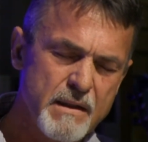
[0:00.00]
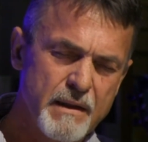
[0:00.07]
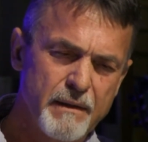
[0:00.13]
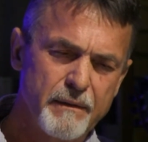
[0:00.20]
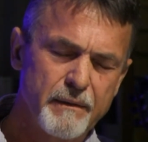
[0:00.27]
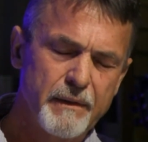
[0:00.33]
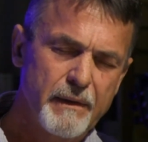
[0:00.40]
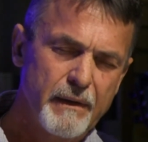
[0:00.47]

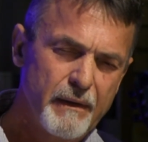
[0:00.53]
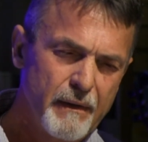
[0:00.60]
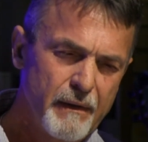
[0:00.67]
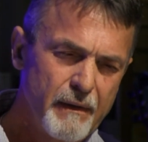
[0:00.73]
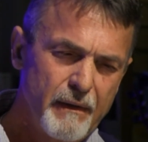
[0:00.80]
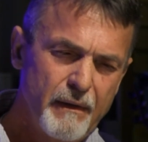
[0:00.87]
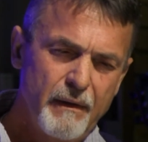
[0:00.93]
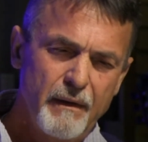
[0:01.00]
So,
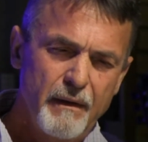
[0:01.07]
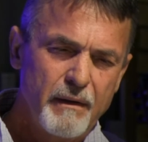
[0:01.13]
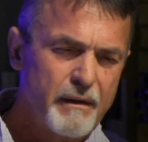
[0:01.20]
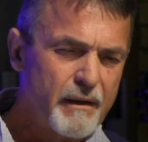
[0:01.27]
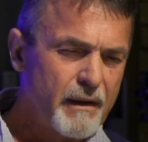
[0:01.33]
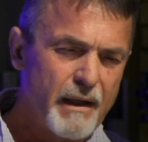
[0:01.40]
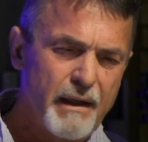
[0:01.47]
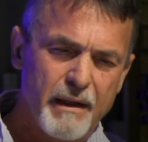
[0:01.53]

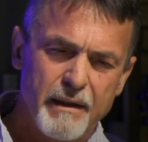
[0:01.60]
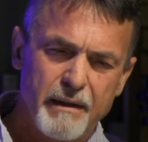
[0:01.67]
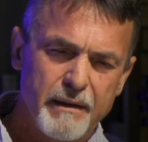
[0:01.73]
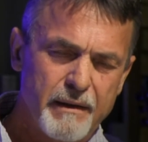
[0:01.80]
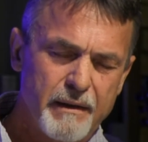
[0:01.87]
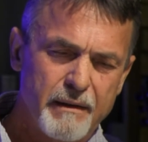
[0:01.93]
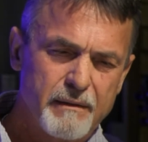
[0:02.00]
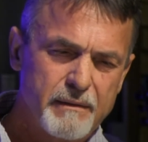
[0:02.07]
look,
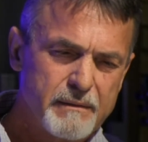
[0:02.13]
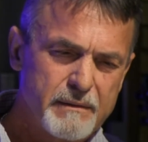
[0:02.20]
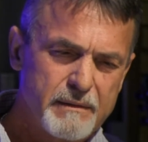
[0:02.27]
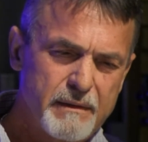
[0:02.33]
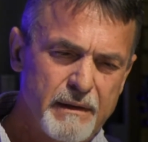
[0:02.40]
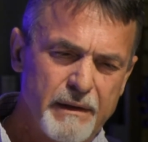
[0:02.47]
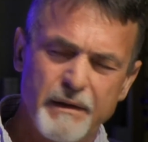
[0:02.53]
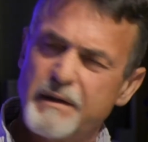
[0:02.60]
I
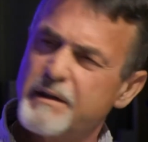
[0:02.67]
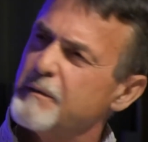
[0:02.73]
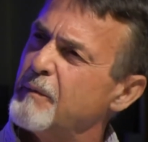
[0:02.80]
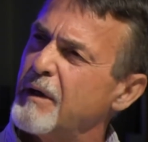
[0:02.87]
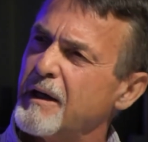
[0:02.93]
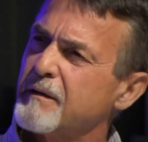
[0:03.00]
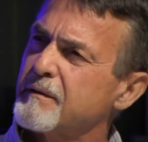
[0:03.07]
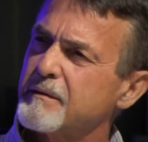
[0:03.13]
learned
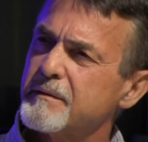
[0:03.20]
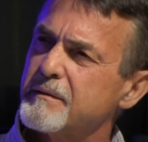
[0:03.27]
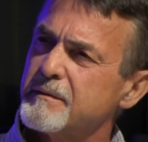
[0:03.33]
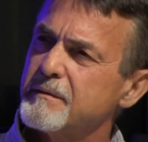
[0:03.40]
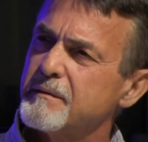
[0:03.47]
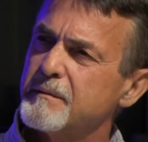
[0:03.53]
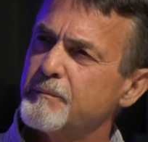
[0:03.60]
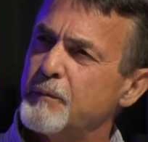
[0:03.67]
about
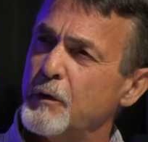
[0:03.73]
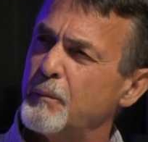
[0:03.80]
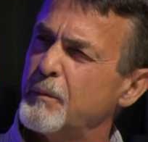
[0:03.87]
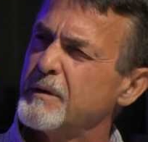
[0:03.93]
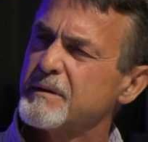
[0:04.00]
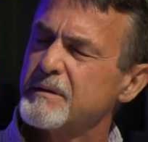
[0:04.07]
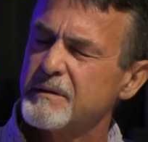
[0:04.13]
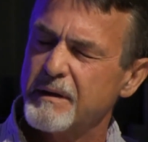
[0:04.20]

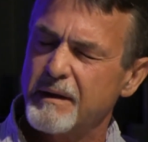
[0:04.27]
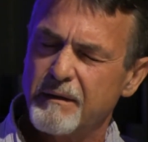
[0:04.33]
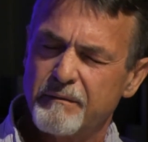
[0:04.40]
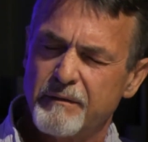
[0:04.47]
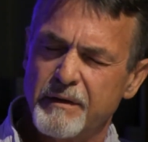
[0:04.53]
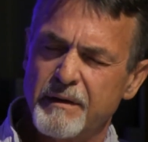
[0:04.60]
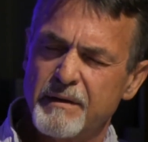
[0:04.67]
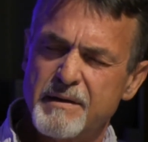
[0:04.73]
purpose.
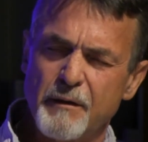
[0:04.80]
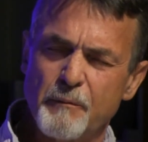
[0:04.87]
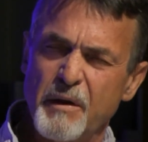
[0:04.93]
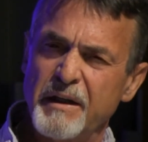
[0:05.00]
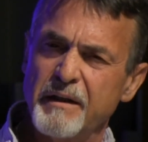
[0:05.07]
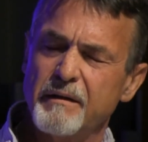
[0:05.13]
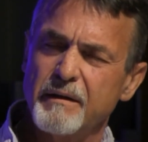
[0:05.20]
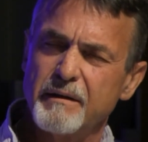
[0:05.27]
I've learned so
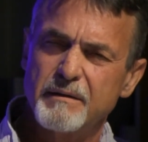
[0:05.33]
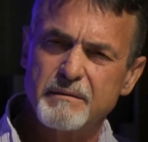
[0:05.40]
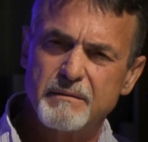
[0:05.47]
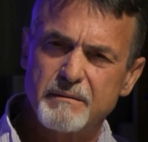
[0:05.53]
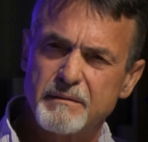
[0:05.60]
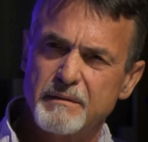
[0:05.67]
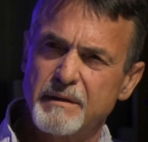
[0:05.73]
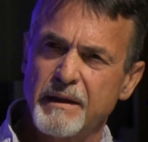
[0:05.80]
many things.
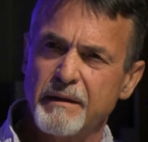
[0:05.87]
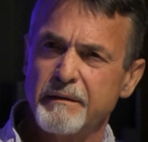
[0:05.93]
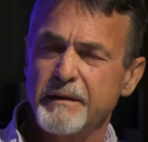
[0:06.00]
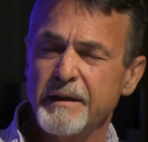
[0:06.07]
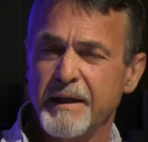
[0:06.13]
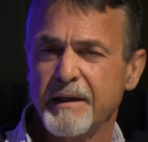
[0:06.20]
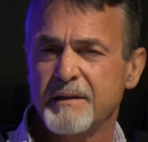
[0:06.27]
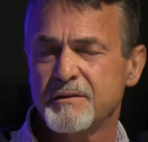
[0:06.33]
Then
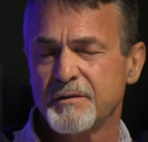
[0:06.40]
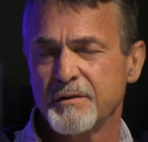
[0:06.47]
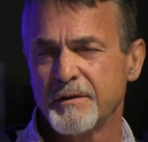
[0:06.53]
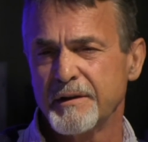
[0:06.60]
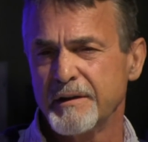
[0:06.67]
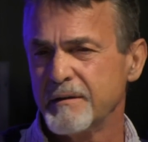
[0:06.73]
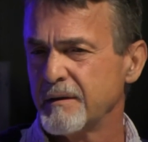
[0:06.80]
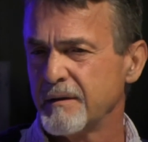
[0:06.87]
the next
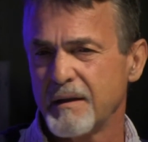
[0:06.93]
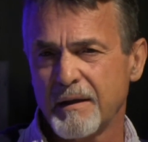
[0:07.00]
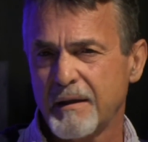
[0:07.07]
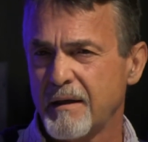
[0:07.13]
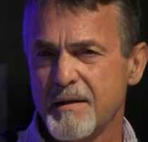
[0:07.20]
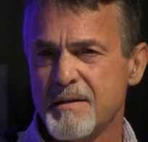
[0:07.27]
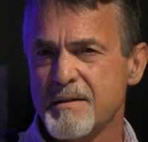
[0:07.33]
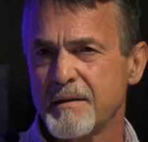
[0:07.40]
journey,
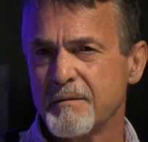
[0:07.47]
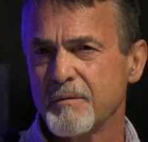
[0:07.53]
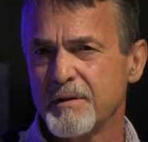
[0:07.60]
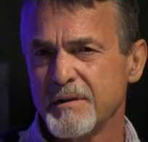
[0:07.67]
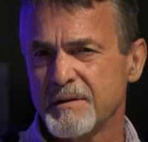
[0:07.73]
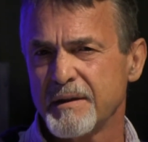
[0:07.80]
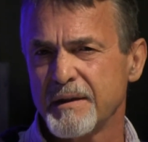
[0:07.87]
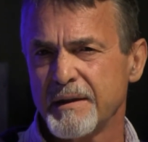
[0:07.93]
like I said,
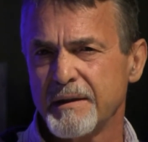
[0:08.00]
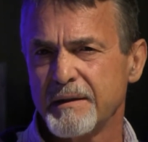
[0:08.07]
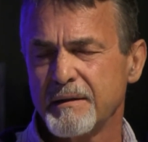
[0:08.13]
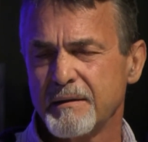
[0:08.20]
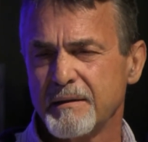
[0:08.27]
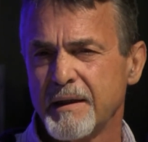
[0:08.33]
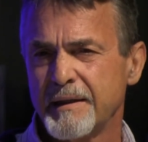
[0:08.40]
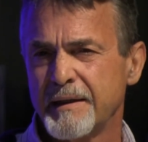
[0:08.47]
was they
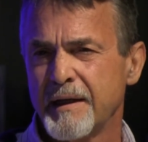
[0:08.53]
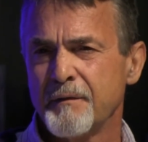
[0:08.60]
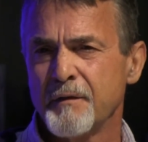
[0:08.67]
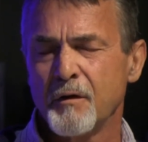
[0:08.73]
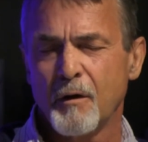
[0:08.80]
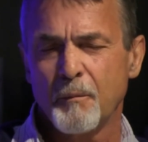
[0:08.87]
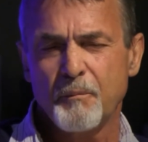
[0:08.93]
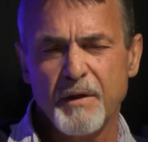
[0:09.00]

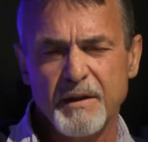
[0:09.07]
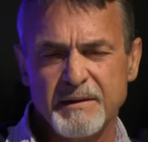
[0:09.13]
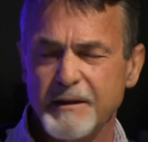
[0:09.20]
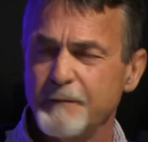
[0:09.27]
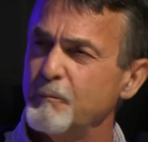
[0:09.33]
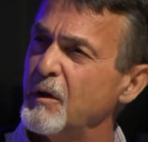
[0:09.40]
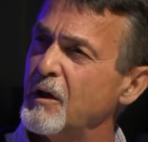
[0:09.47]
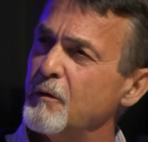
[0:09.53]
done the op. They
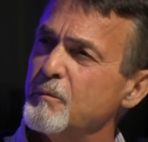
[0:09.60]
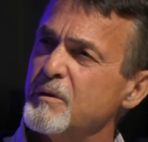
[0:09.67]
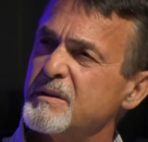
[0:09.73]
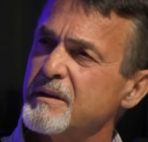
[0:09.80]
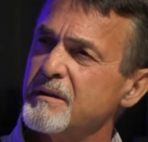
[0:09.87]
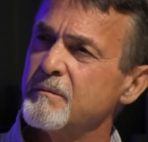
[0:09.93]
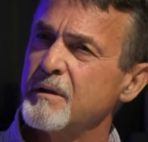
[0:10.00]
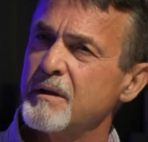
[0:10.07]
sent me home
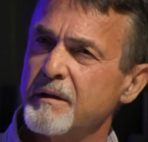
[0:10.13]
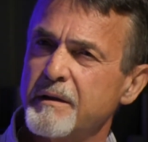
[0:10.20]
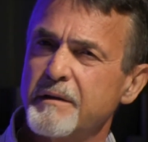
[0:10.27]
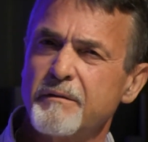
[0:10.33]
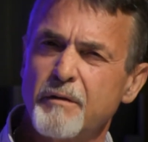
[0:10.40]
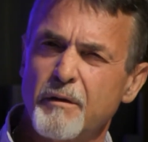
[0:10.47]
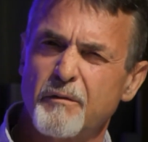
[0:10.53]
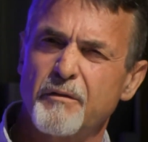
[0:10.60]
and said, well,
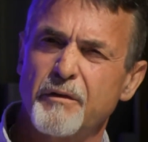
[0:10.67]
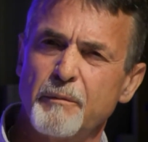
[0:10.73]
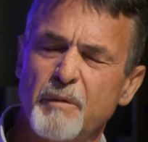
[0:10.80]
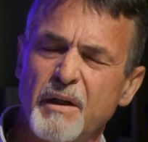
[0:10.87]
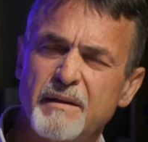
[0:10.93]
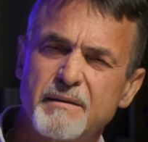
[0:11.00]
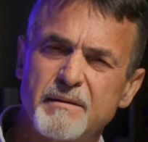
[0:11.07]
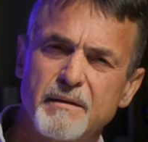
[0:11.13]
look, you've got 3
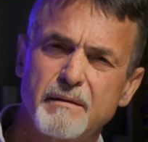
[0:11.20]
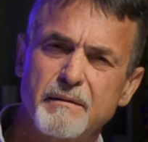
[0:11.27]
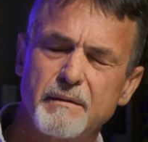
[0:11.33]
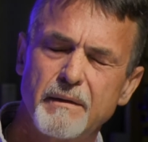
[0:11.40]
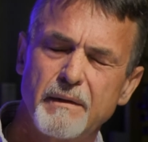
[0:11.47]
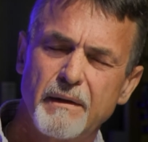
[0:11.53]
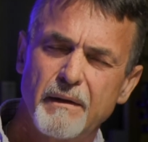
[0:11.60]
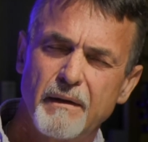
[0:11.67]
months, and
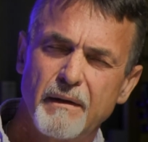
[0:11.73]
